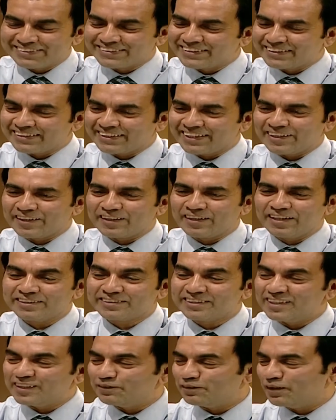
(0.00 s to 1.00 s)
Okay, I
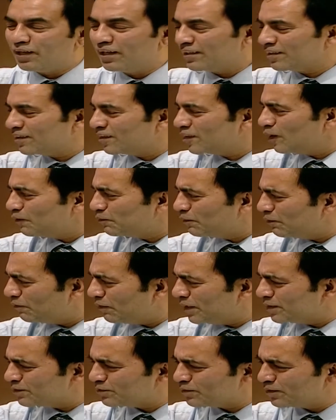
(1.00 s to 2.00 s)
tell you about a couple of
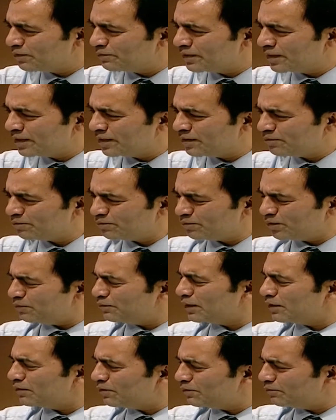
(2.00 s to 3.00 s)
lines from a pop
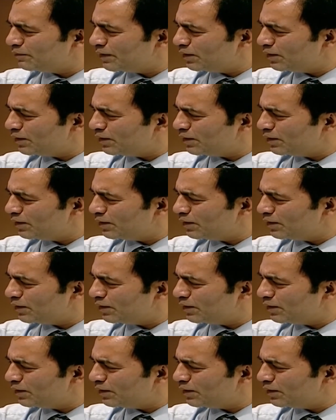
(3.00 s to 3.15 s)
Bengali